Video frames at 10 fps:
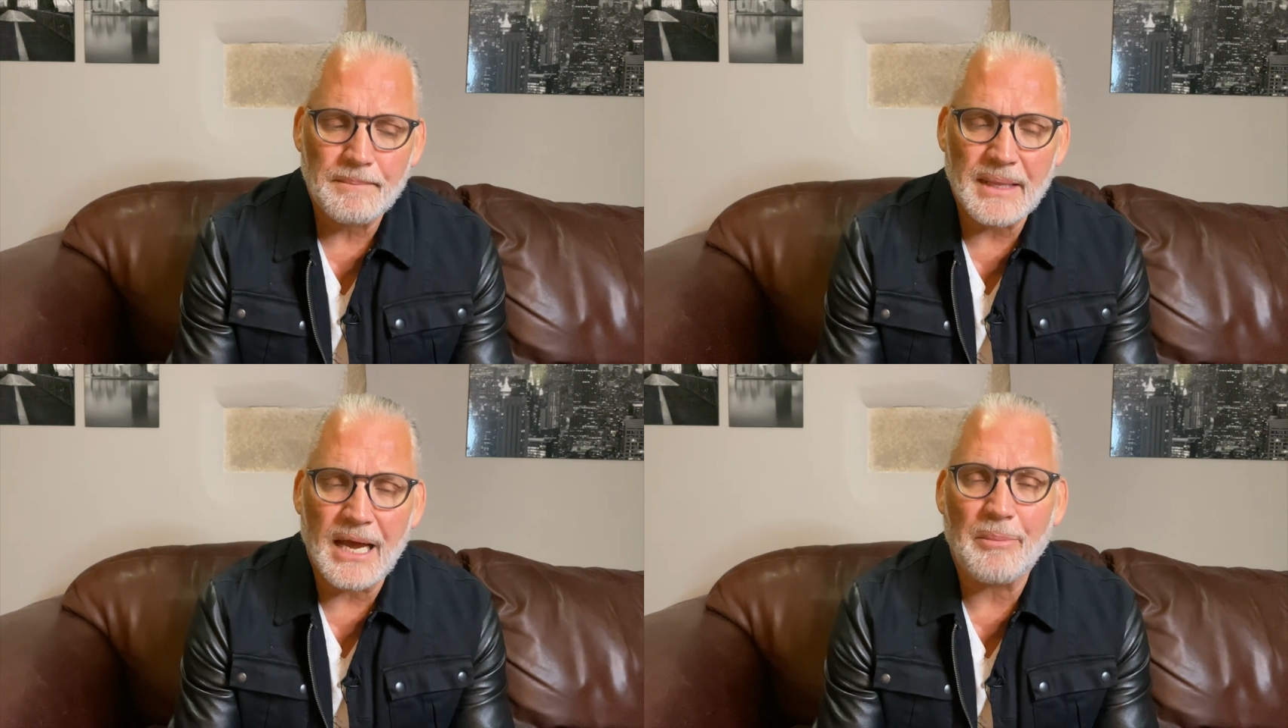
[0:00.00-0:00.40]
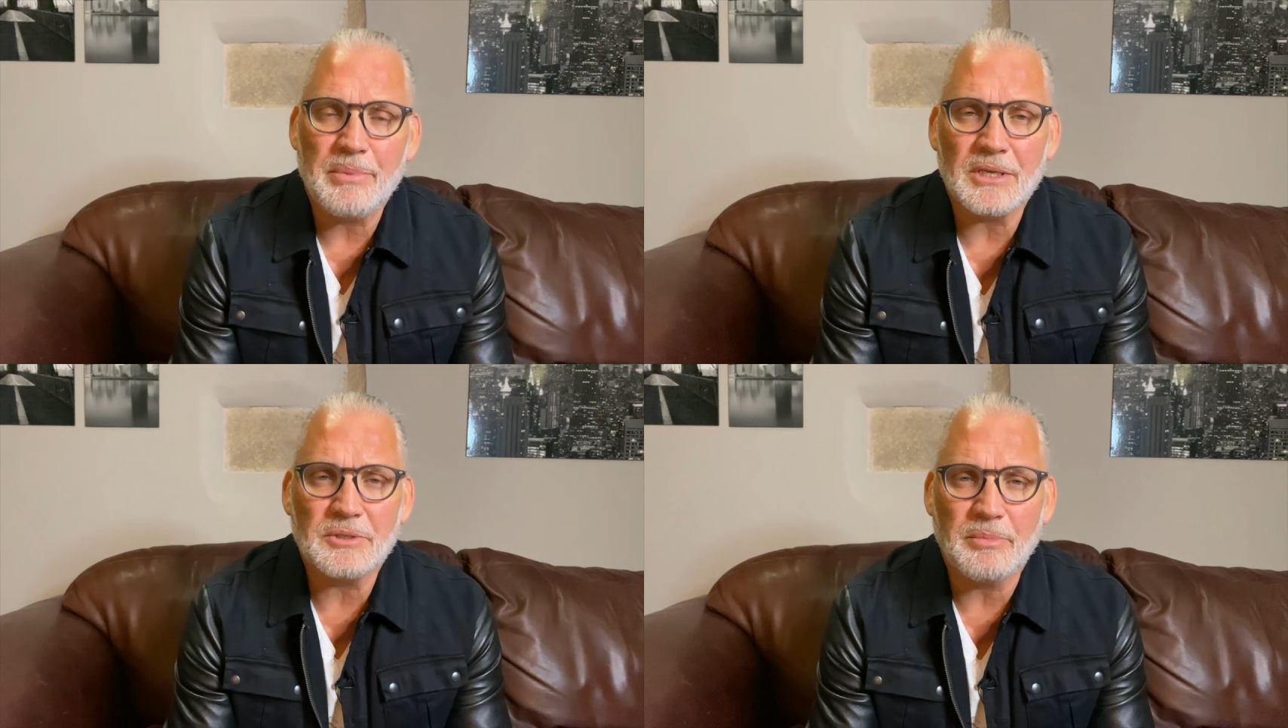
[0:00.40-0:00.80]
the
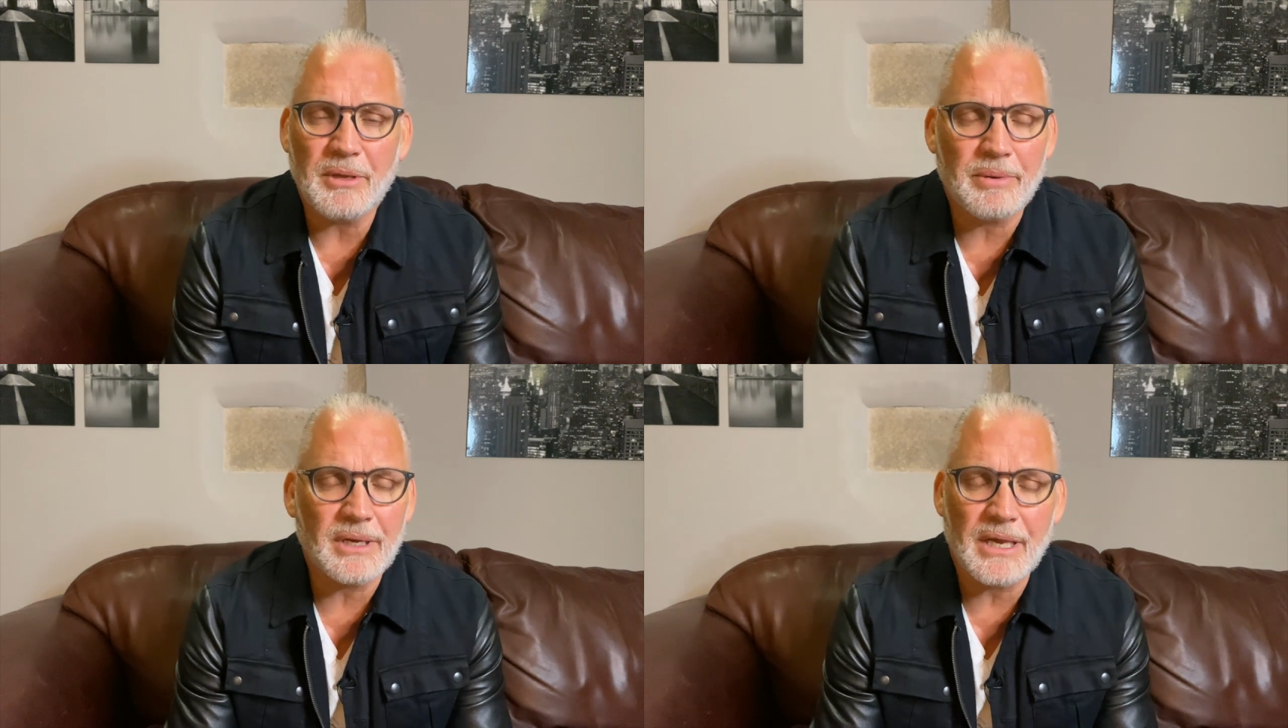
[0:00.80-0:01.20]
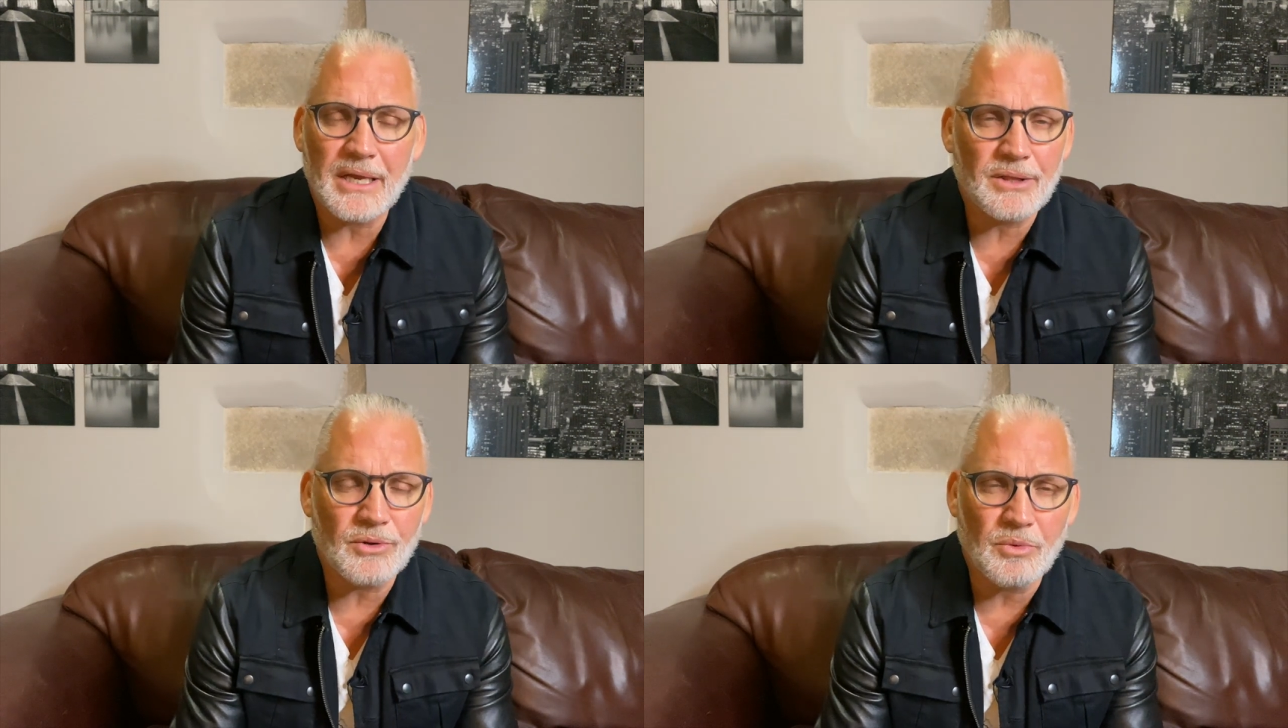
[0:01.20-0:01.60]
happiest people
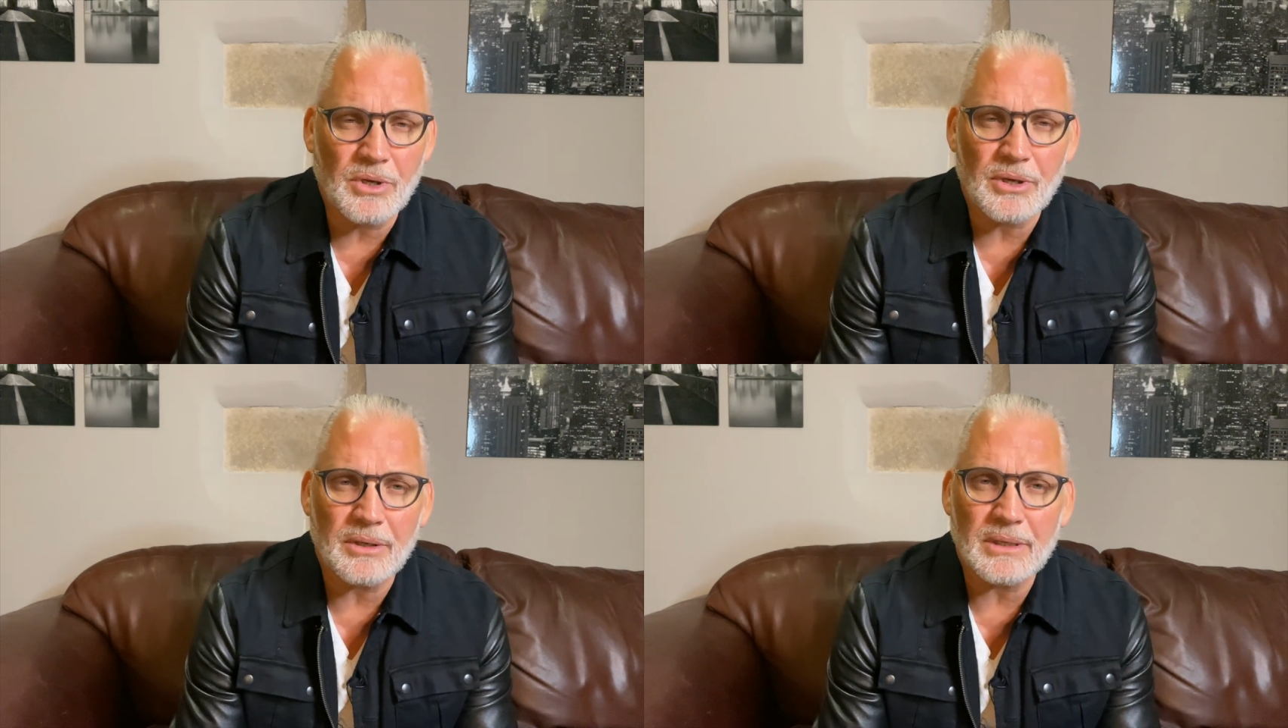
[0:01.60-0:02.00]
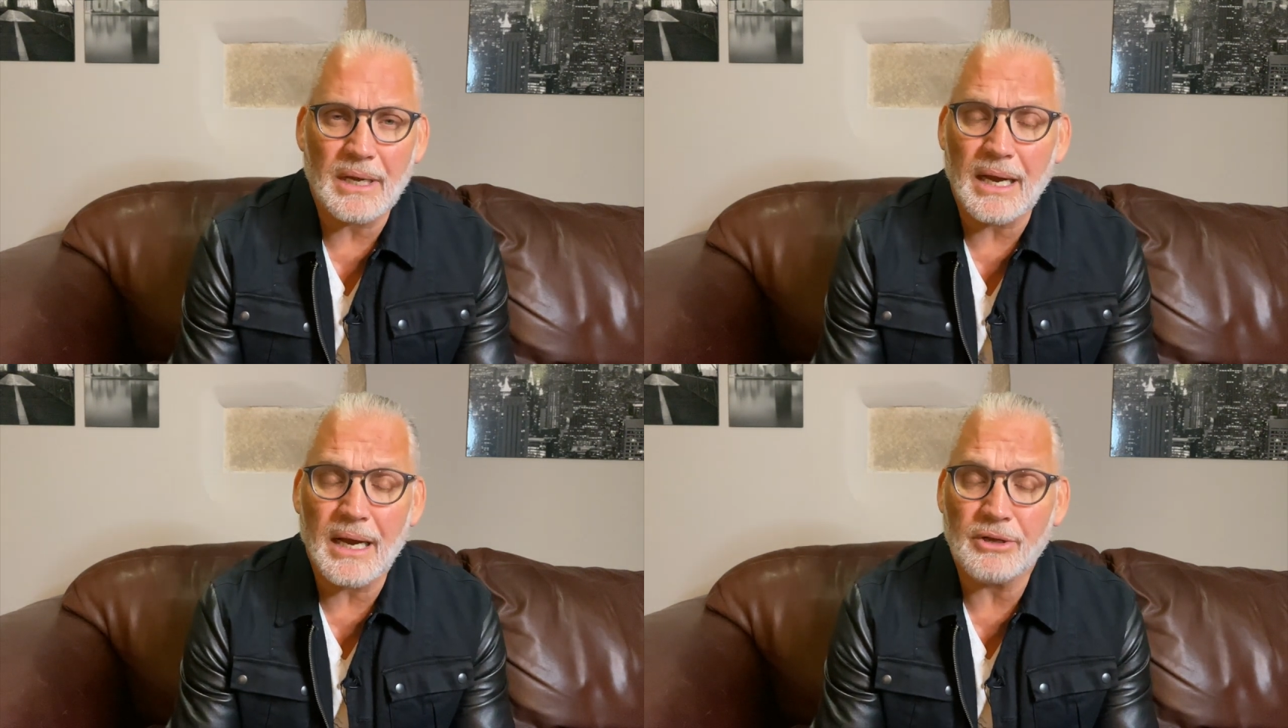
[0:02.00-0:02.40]
in the world
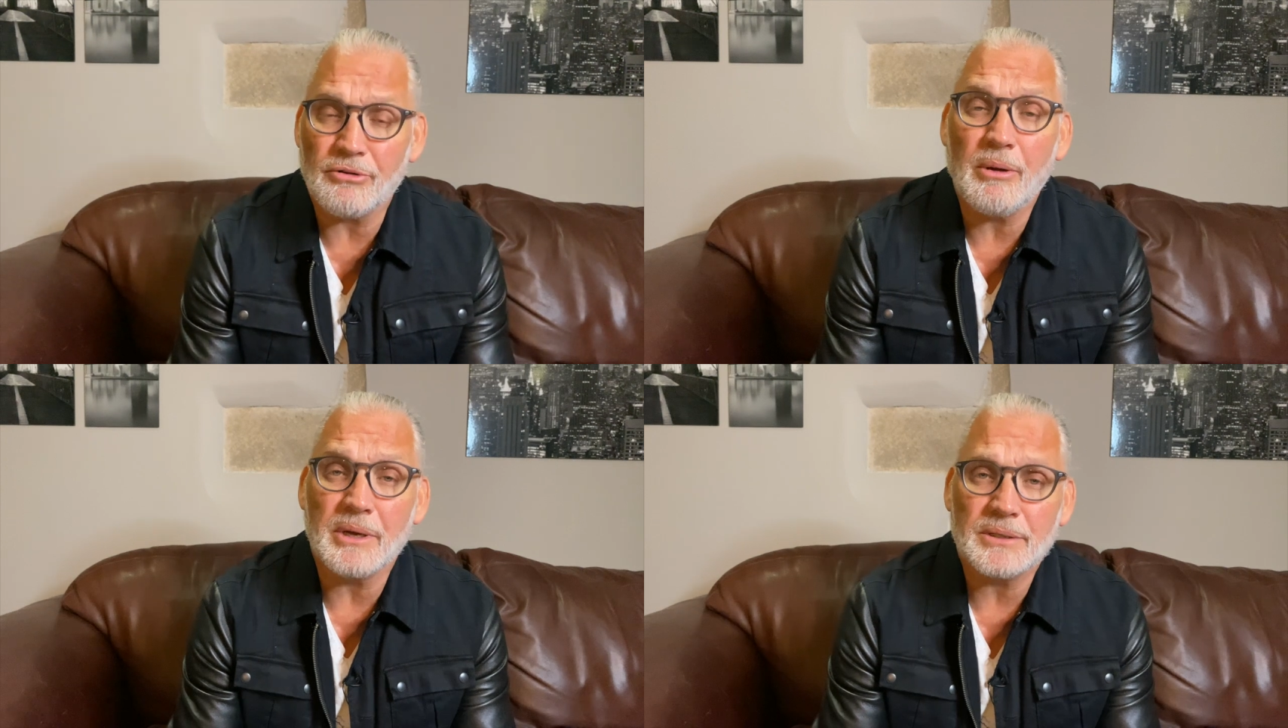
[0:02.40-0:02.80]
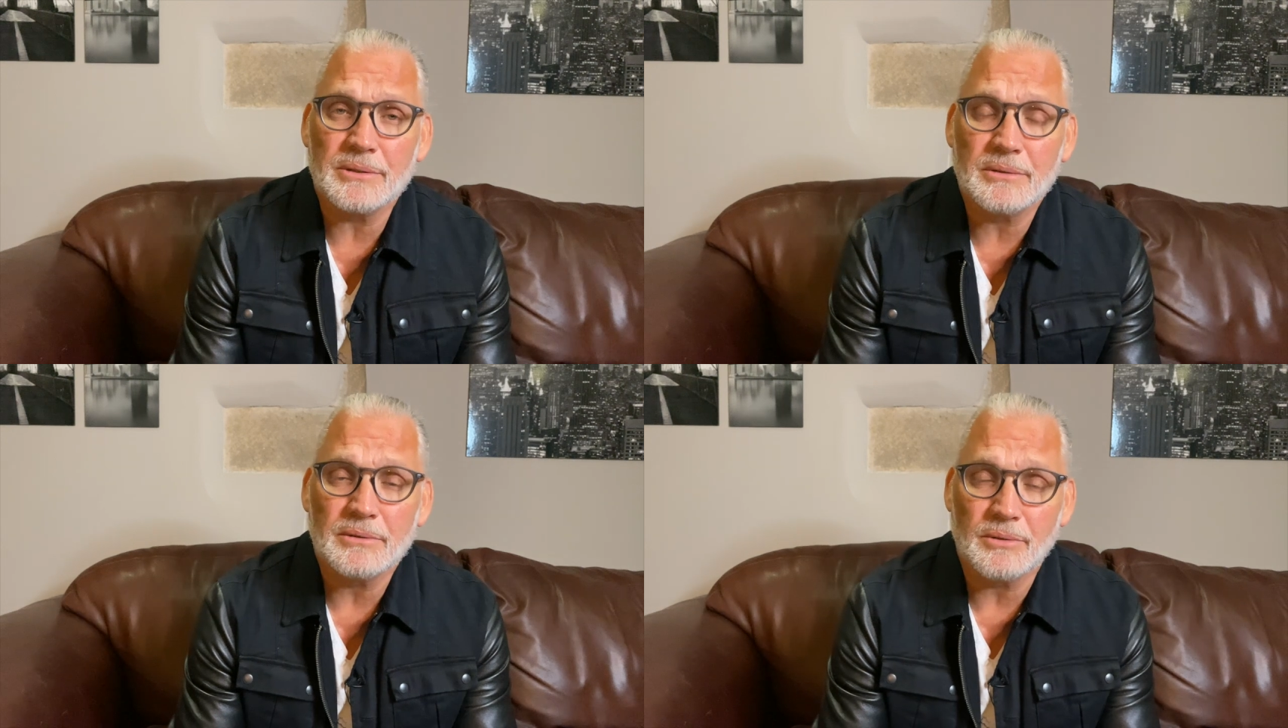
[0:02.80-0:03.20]
are
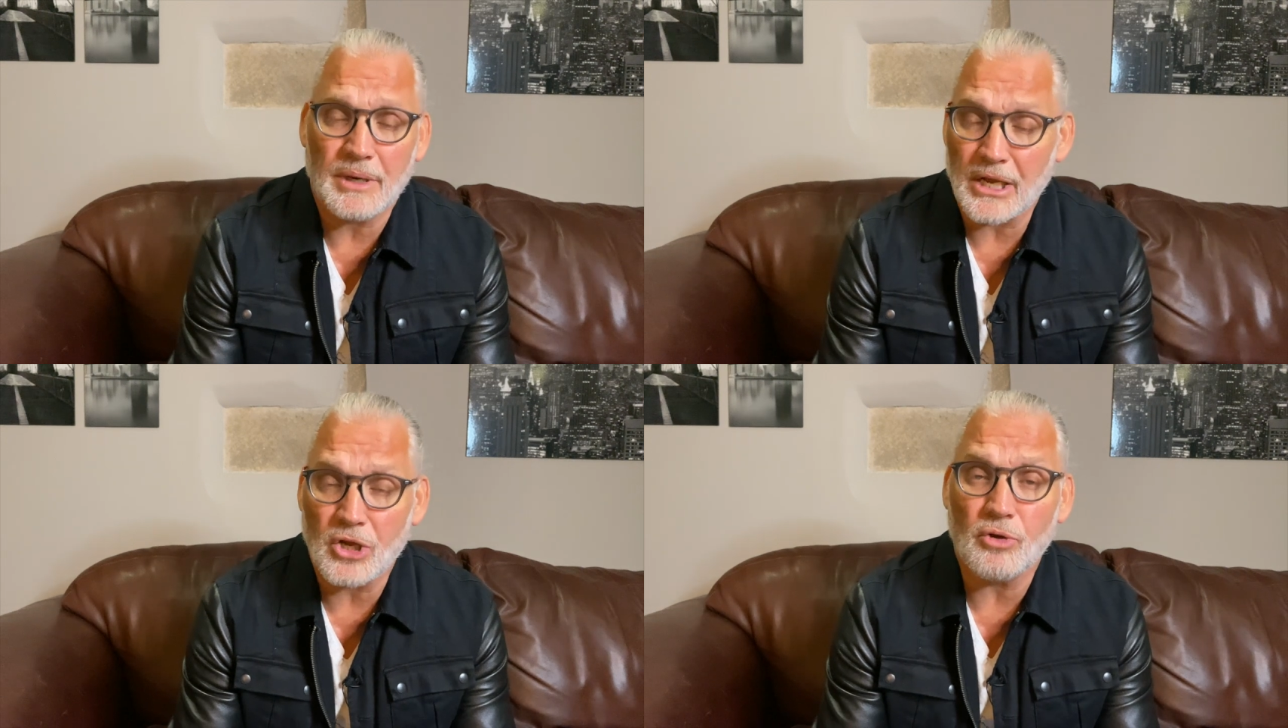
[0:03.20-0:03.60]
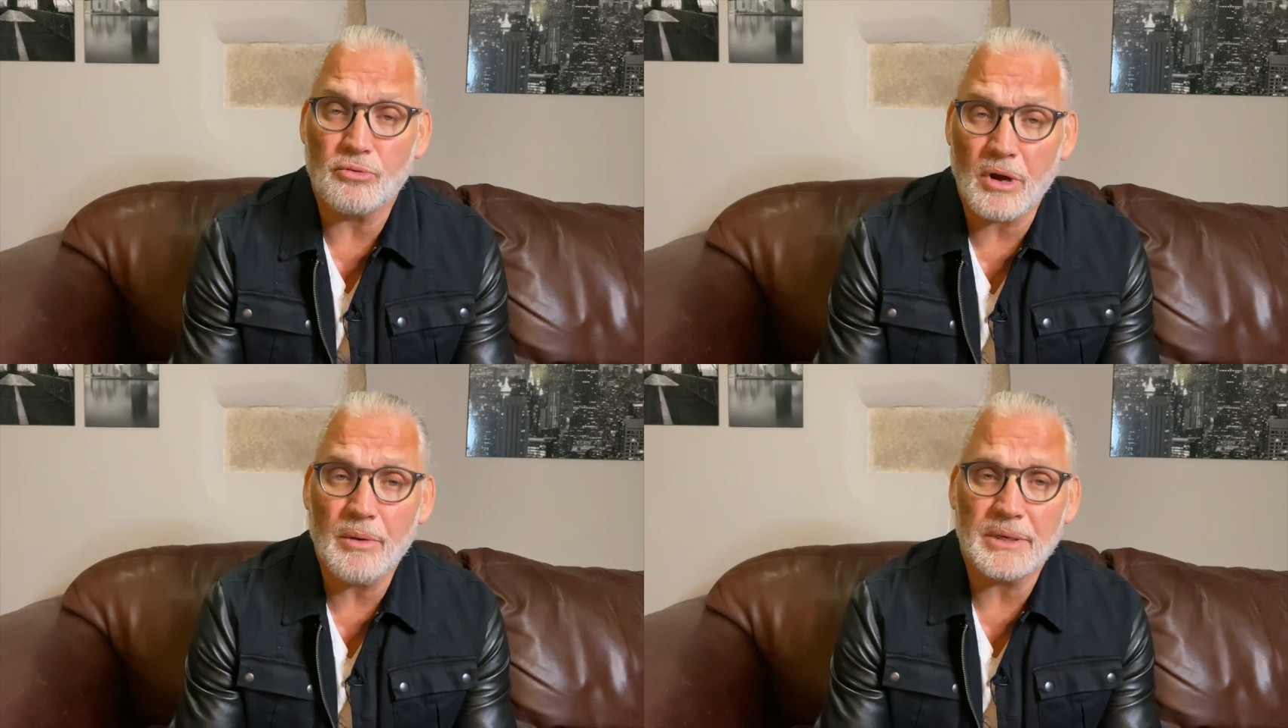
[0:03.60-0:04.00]
growers, what I call
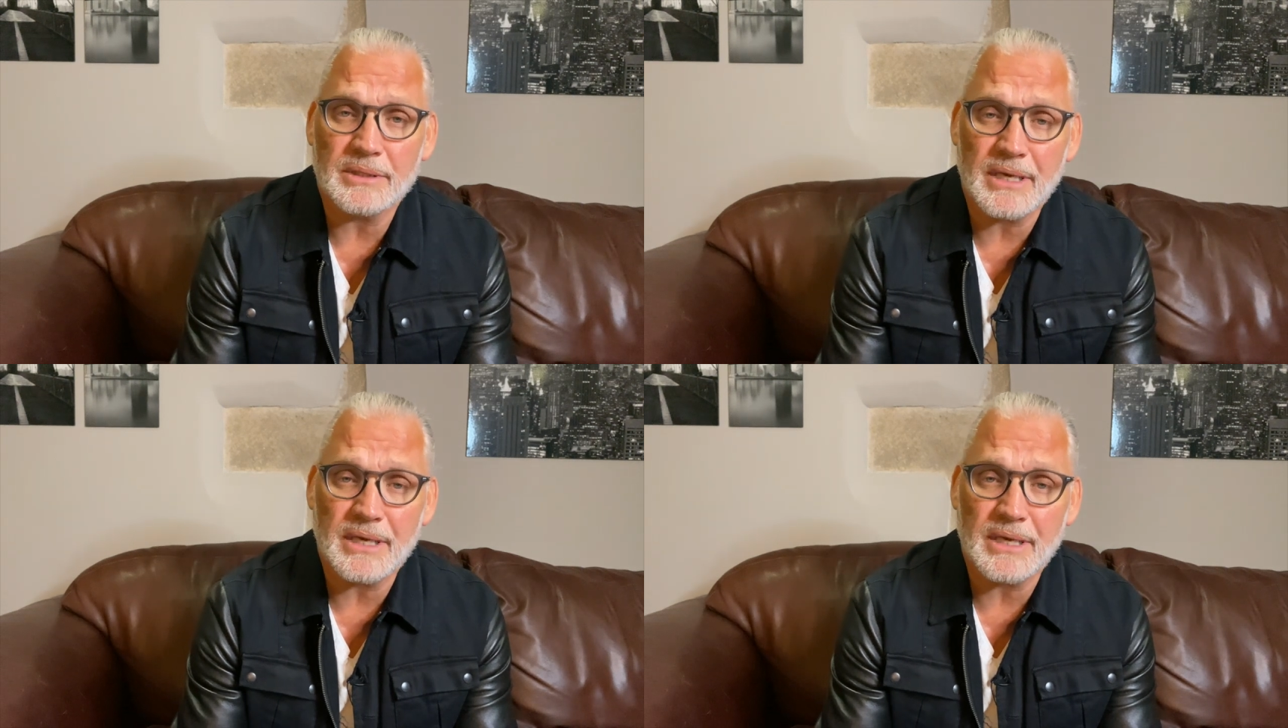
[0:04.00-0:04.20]
growers.